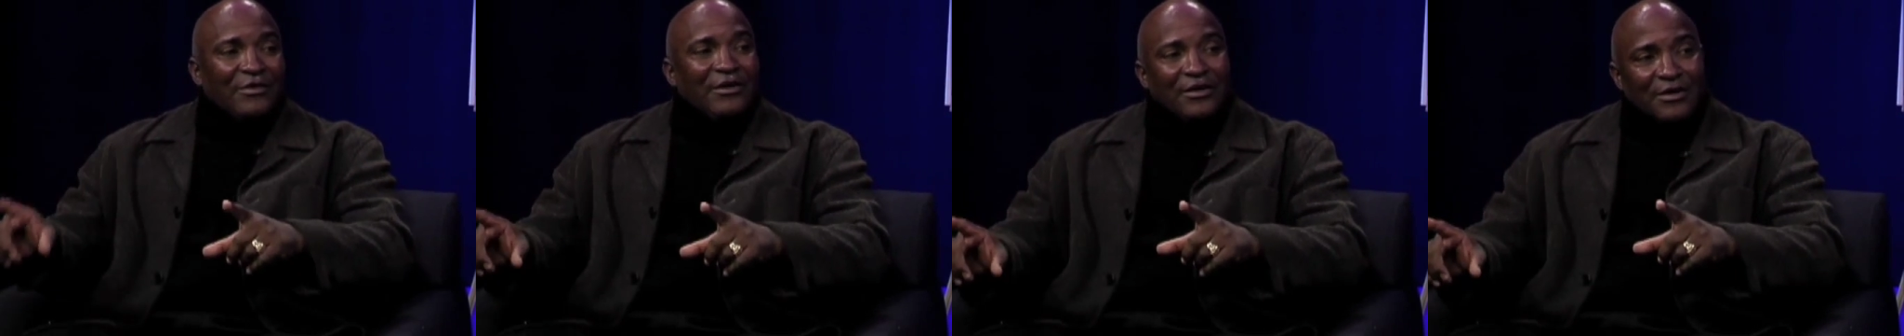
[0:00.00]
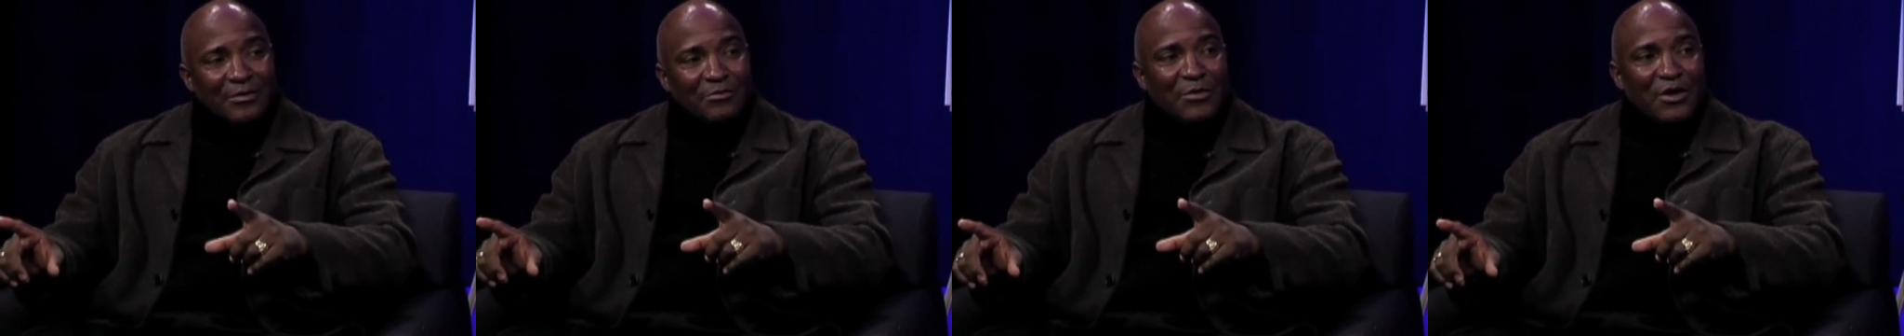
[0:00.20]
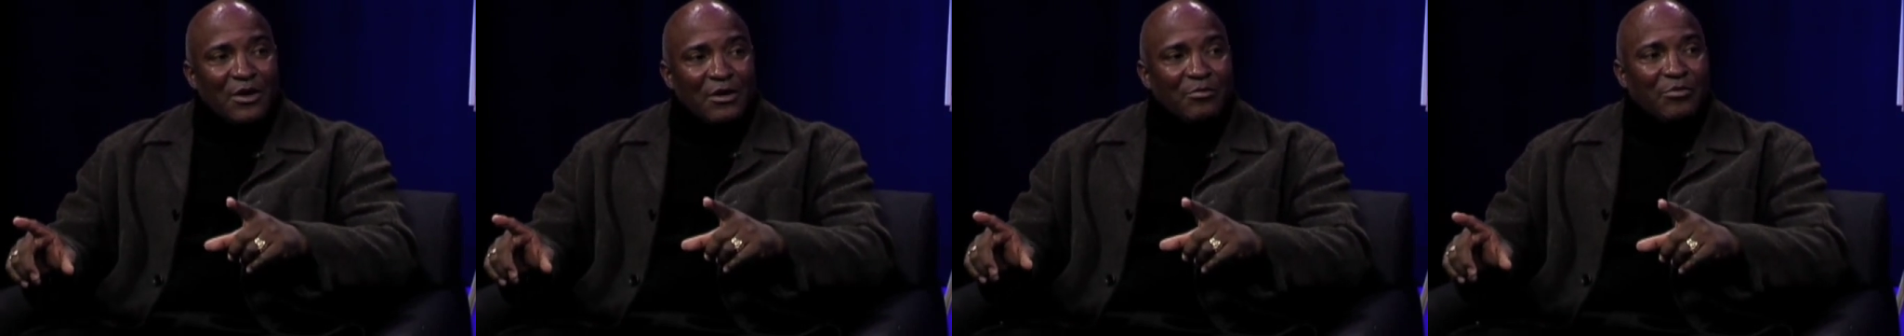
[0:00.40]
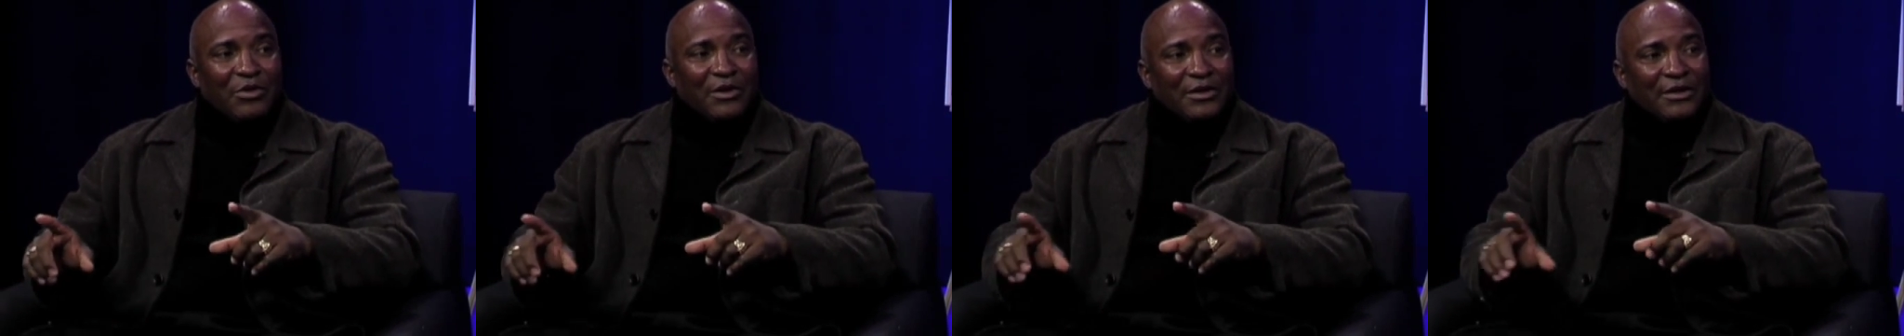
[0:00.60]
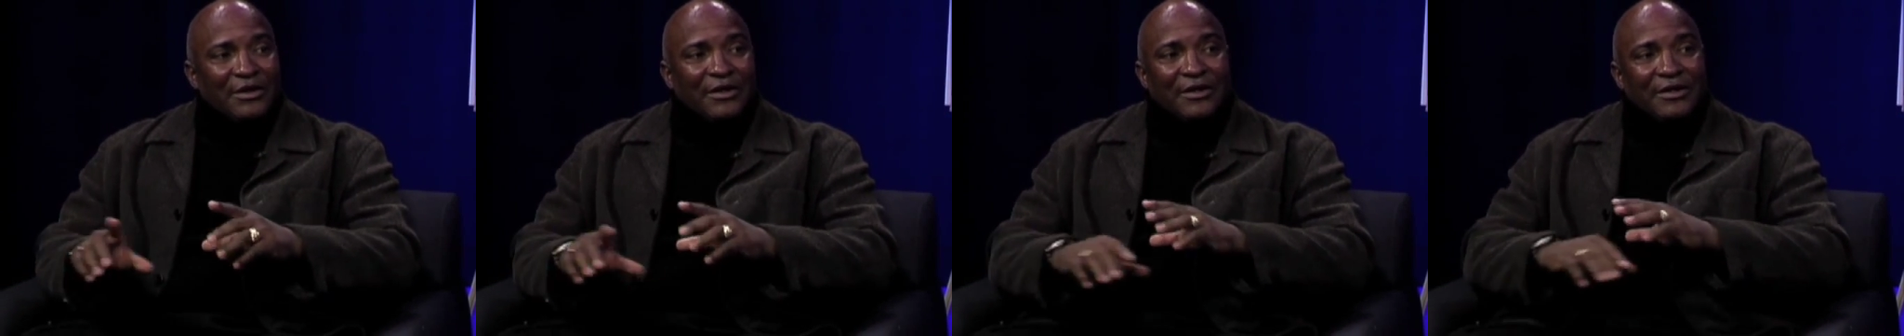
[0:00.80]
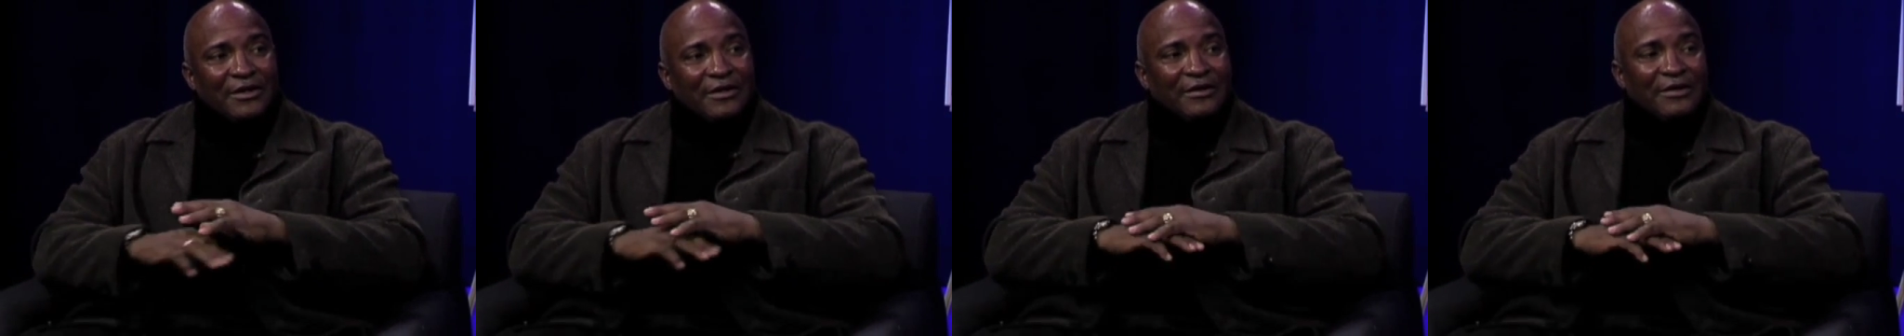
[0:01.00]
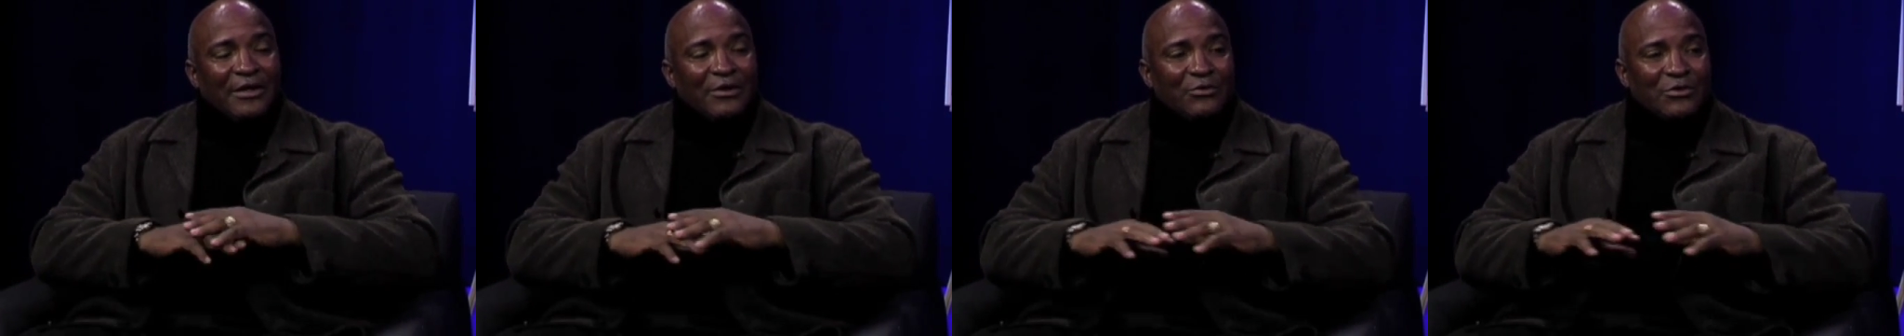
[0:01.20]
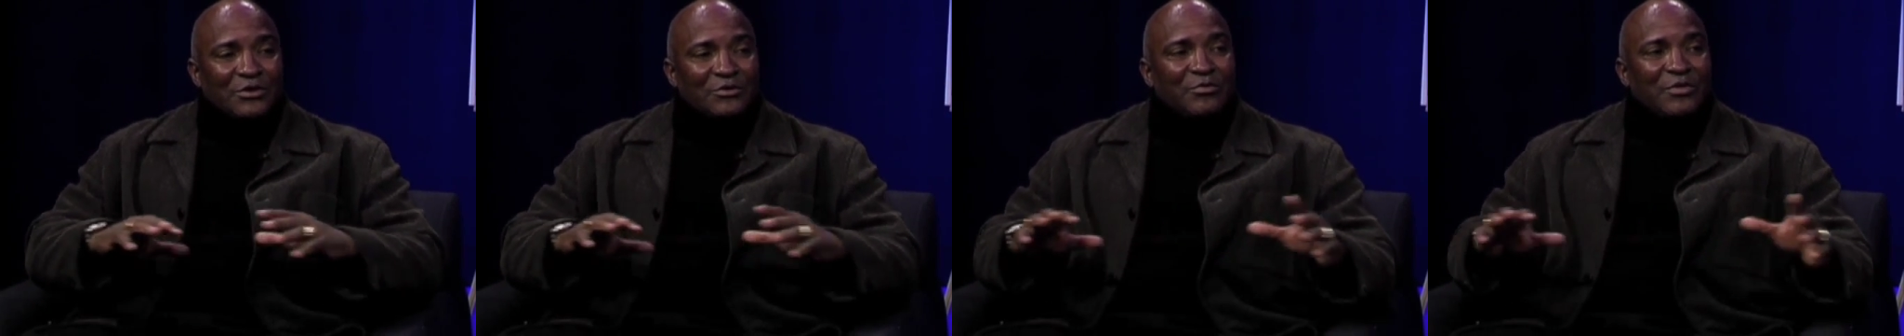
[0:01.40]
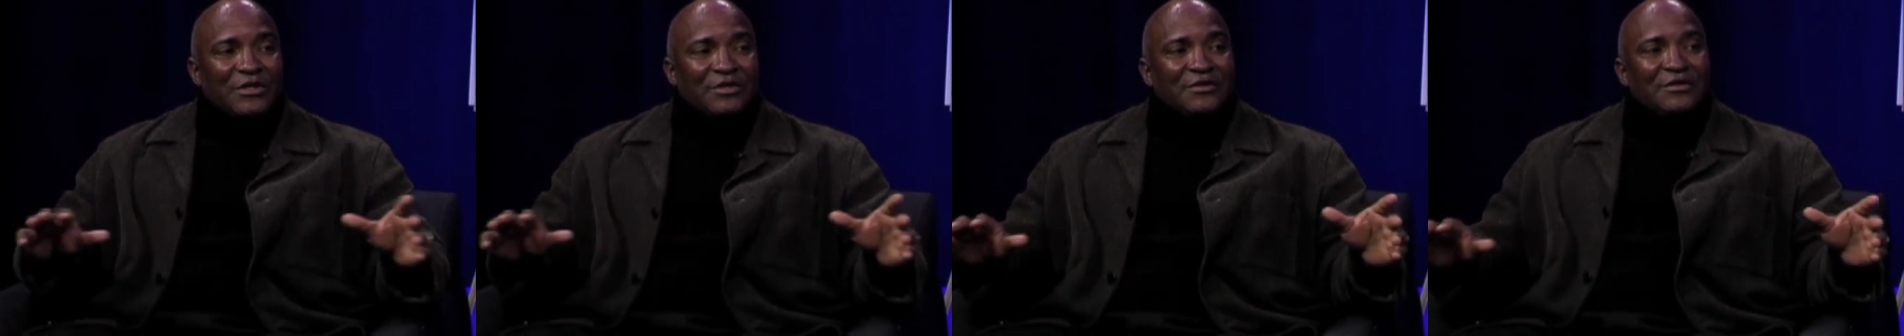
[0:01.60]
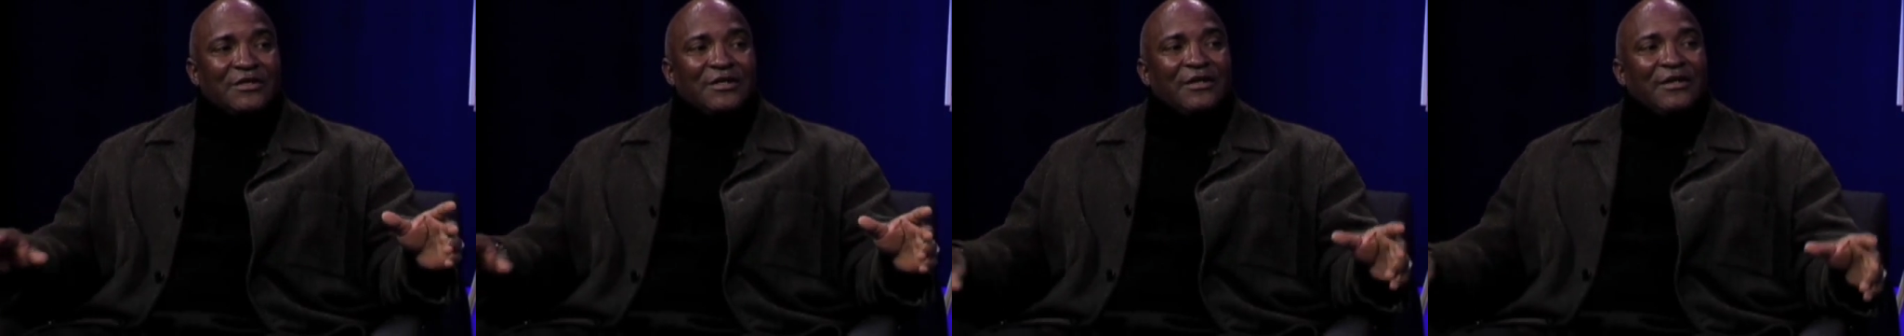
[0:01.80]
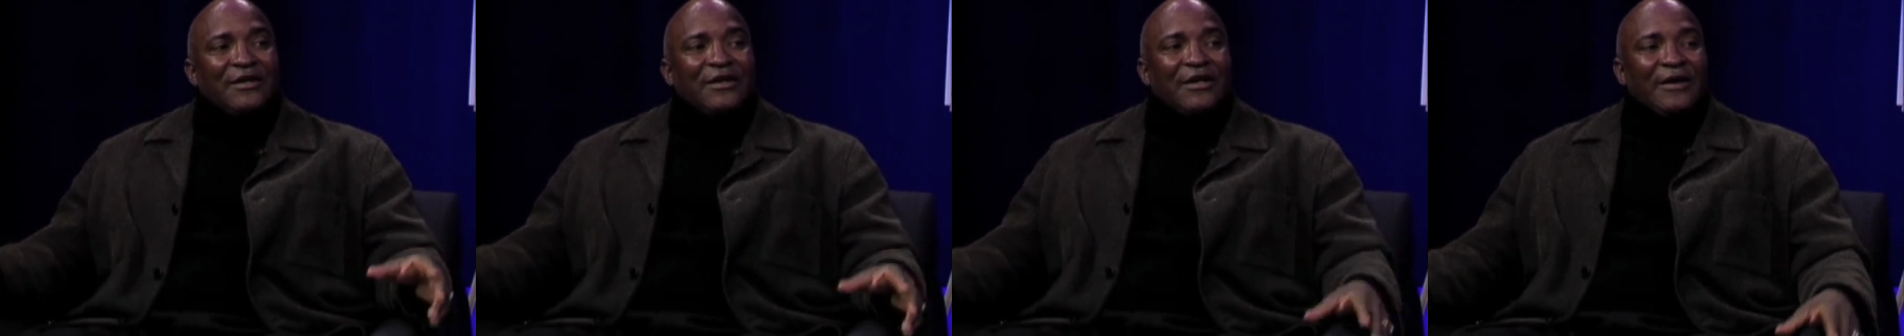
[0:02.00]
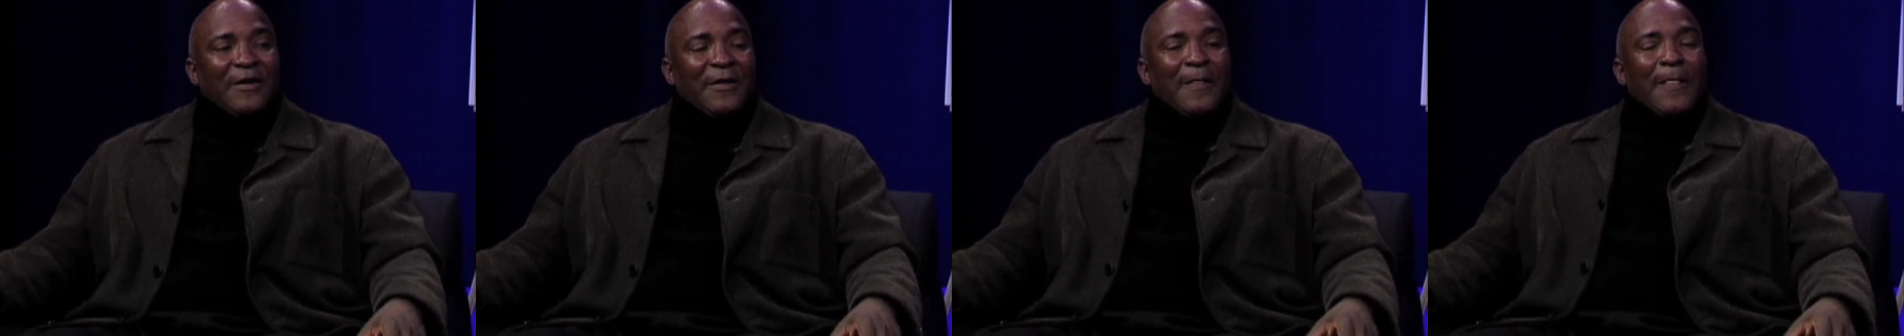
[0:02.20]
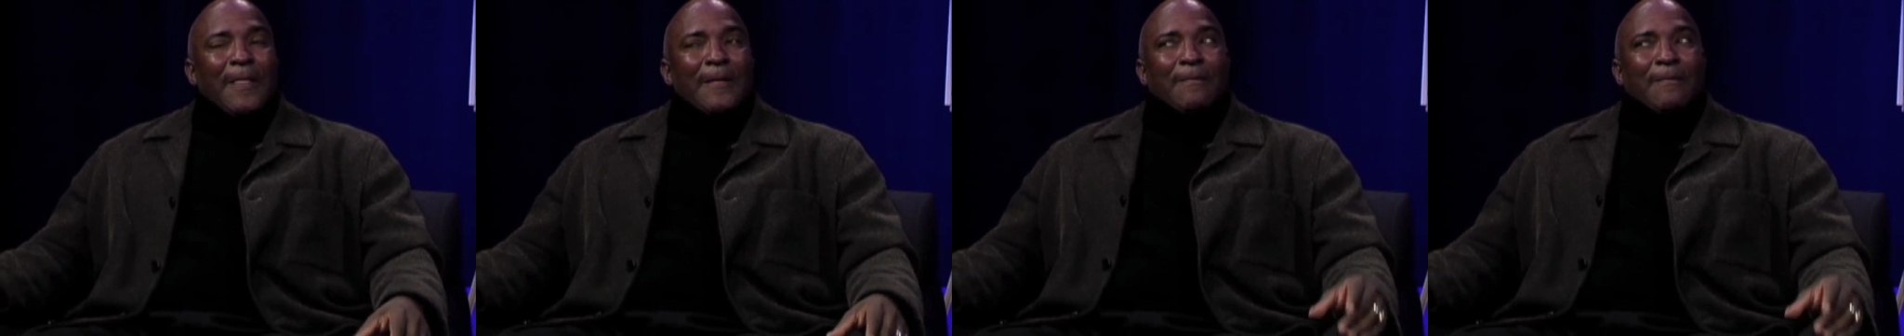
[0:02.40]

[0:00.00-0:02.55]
think about Pele, and that was basically it.